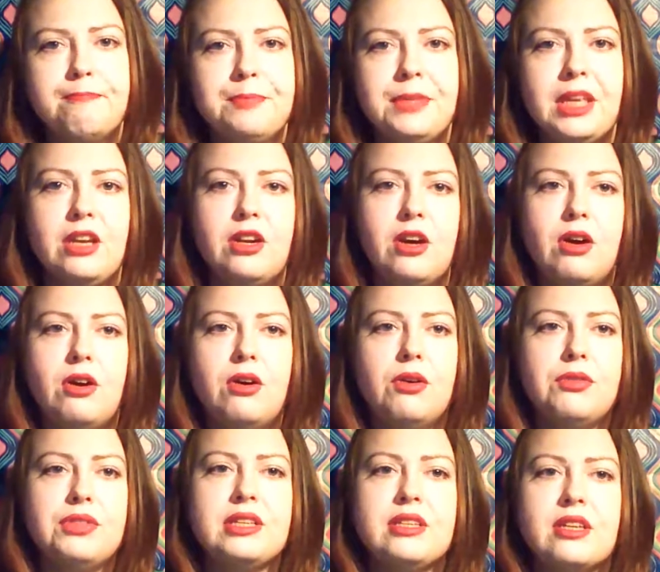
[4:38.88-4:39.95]
And all
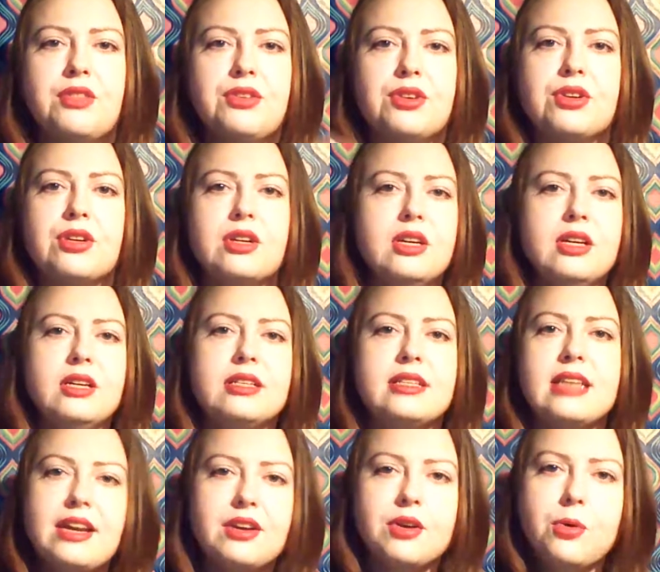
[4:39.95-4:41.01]
this other
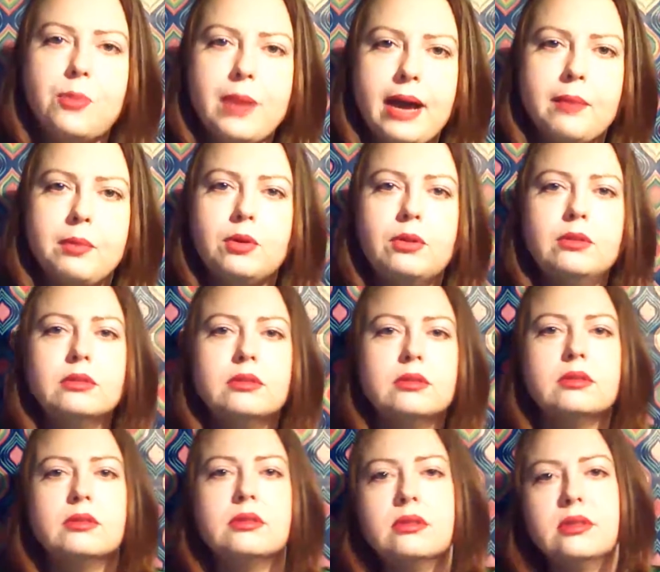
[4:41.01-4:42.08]
psychobabble,
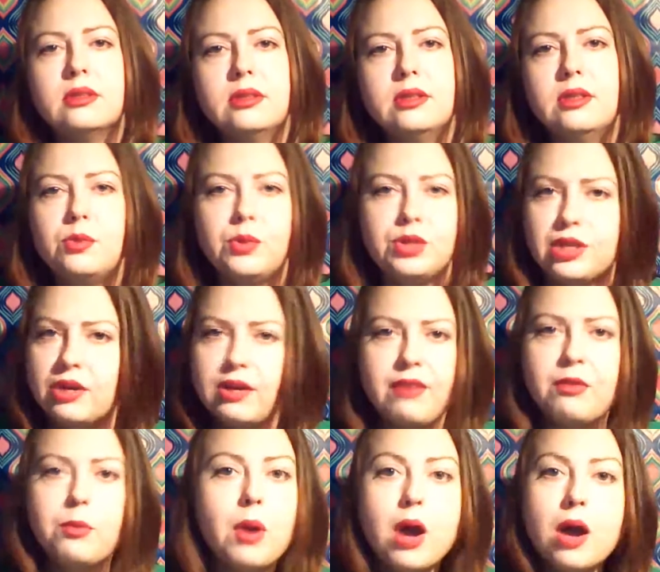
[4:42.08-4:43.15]
which I don't have
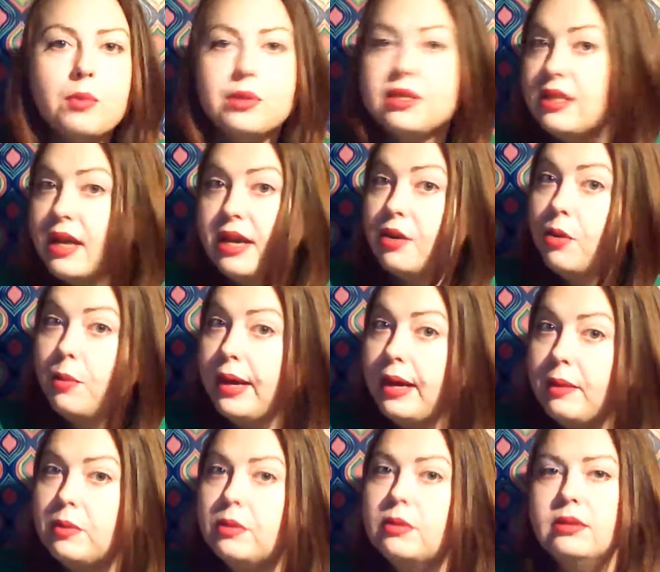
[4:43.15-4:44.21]
a problem with
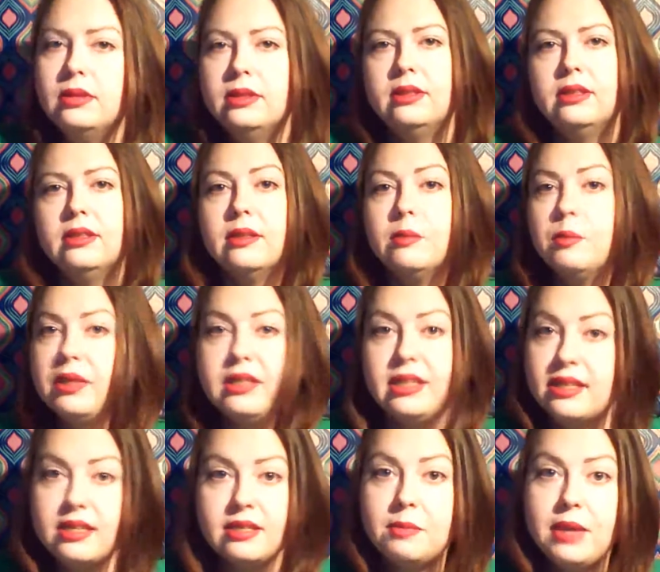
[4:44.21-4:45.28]
psychobabble, but it
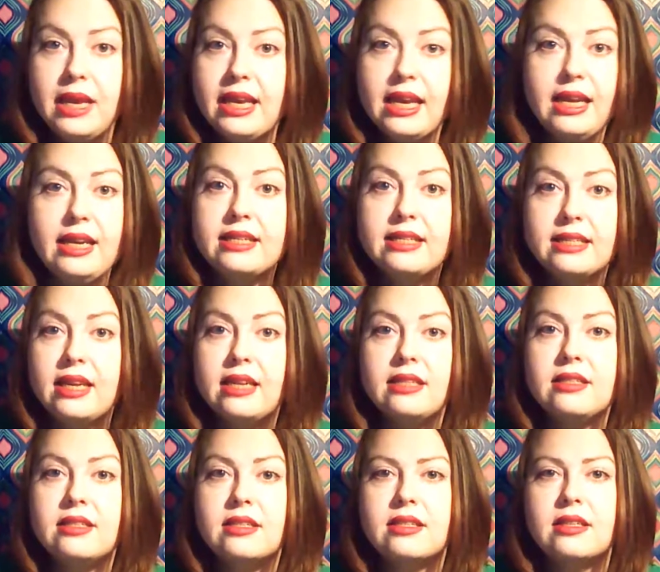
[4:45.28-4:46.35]
doesn't make any
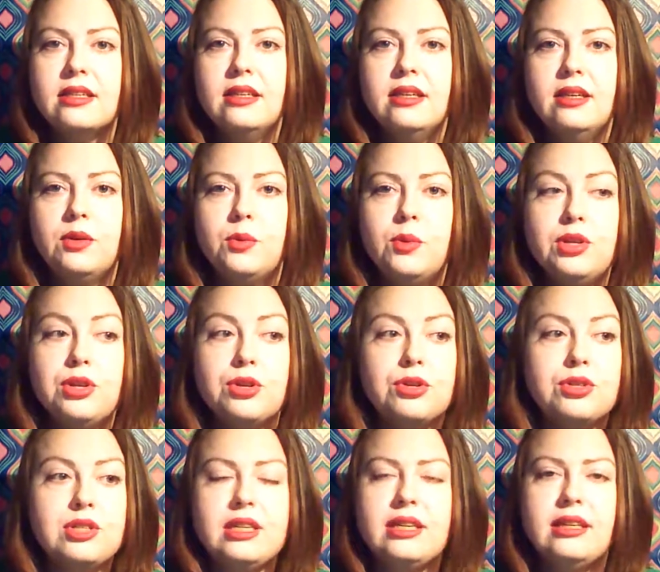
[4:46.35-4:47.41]
sense when you're
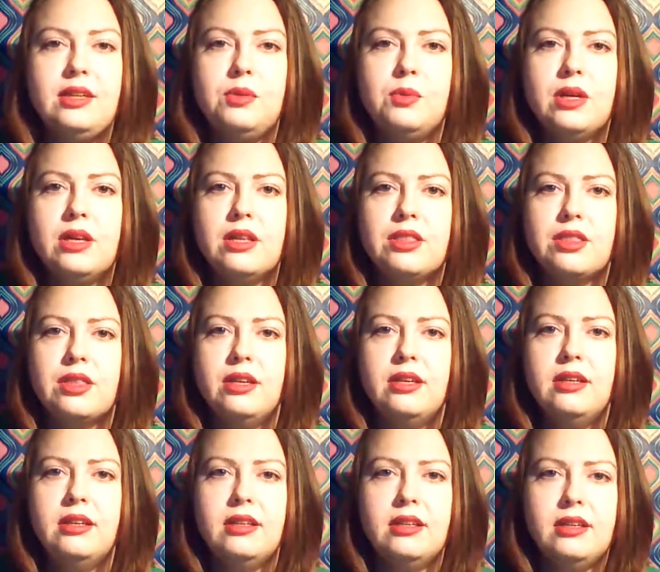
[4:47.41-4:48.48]
dealing with
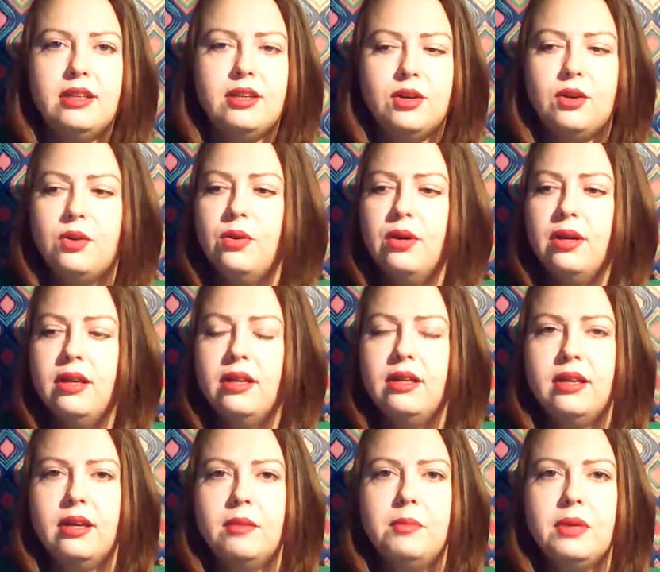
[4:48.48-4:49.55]

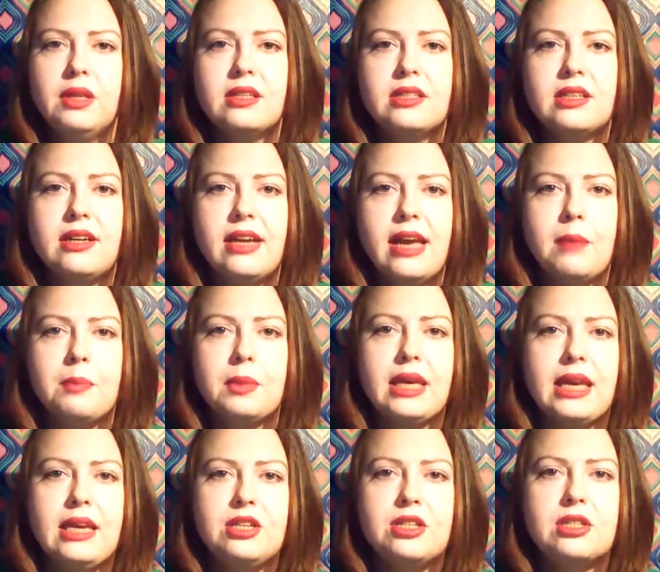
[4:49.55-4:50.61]
a military
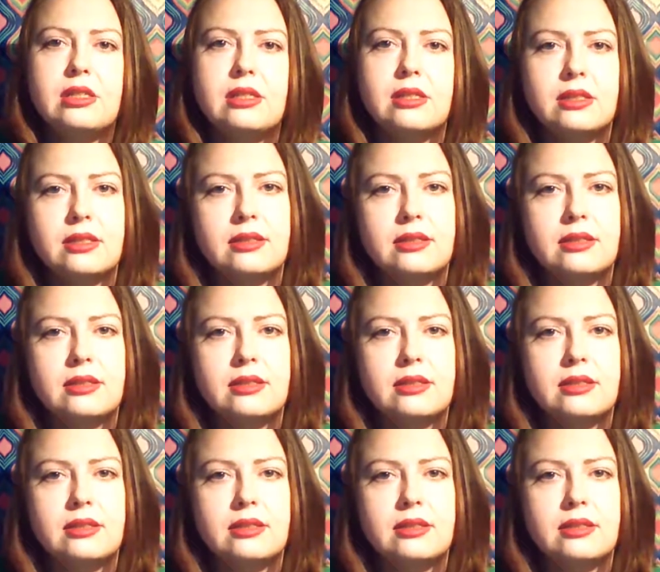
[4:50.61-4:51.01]
application.